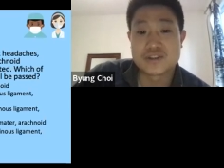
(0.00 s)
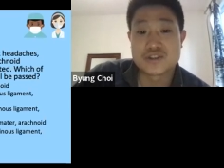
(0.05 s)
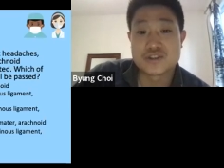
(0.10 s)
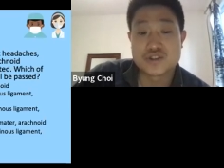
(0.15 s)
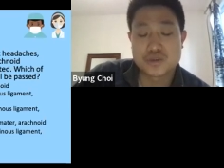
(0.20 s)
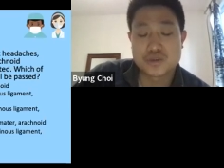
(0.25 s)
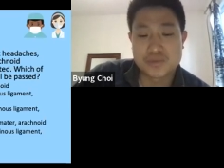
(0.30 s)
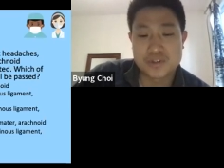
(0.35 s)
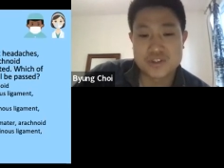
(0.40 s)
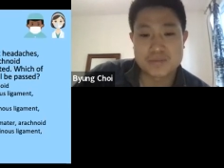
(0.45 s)

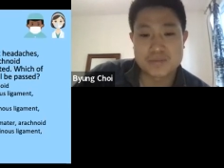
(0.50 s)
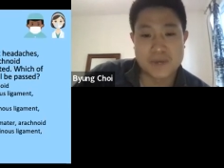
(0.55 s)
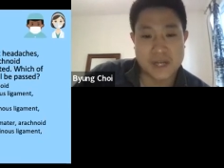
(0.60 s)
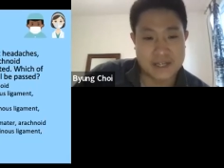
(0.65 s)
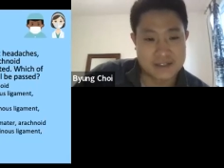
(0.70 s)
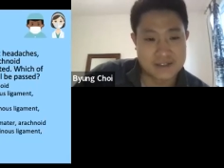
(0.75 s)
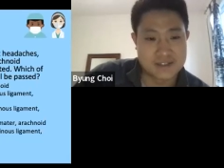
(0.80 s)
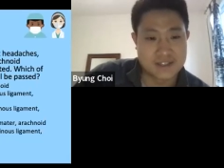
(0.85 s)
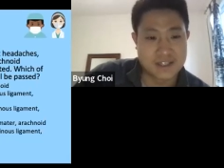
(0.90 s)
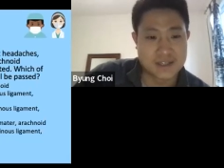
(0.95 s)

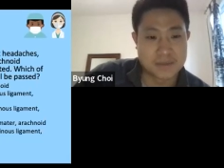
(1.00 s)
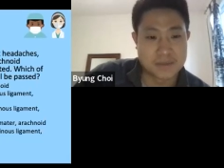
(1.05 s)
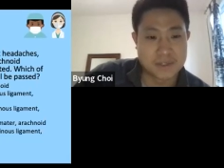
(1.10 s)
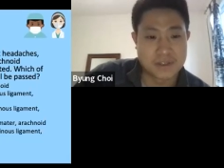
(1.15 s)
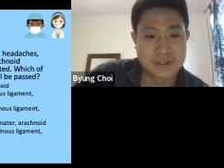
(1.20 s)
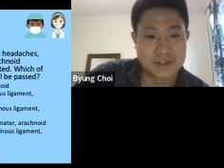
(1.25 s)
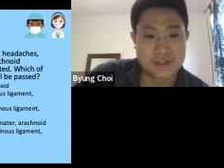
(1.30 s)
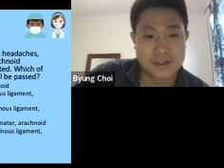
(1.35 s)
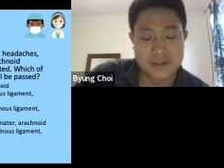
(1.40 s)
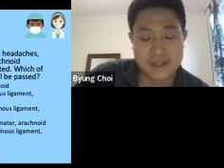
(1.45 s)
supraspinous
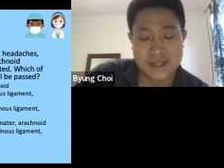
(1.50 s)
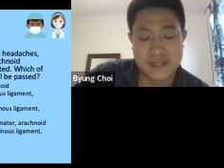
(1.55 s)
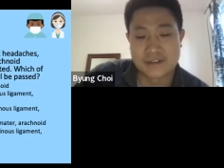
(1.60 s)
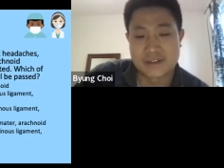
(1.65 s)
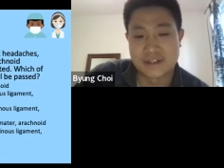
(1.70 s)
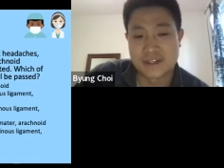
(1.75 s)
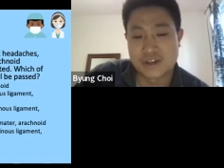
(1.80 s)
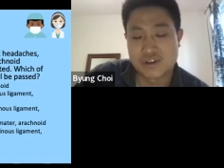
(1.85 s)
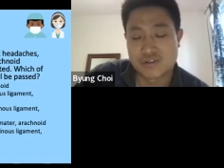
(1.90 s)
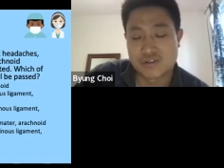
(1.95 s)
ligament, and then
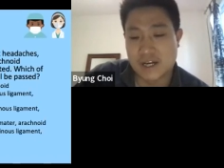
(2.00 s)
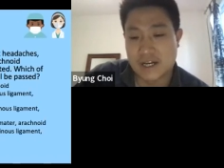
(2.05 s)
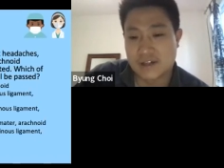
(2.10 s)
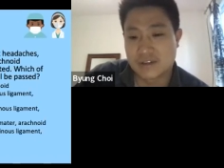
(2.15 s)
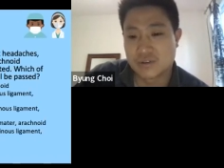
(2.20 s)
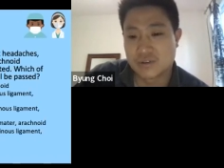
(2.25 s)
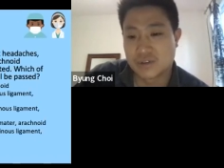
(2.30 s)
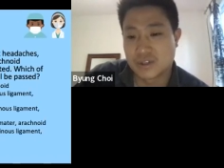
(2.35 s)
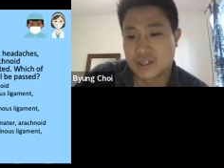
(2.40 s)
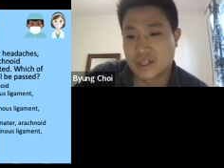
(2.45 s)
the
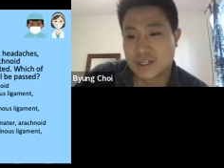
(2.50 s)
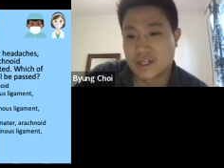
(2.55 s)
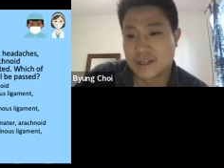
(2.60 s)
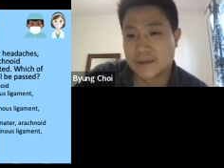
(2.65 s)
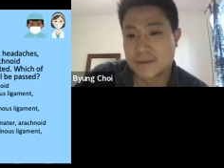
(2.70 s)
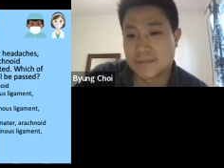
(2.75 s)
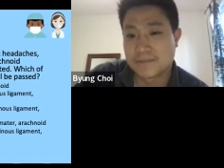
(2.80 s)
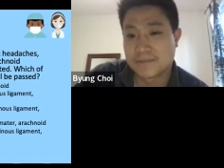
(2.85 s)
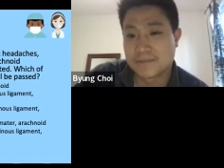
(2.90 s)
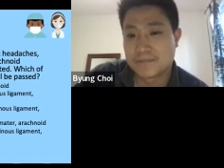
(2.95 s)
arachnoid layer.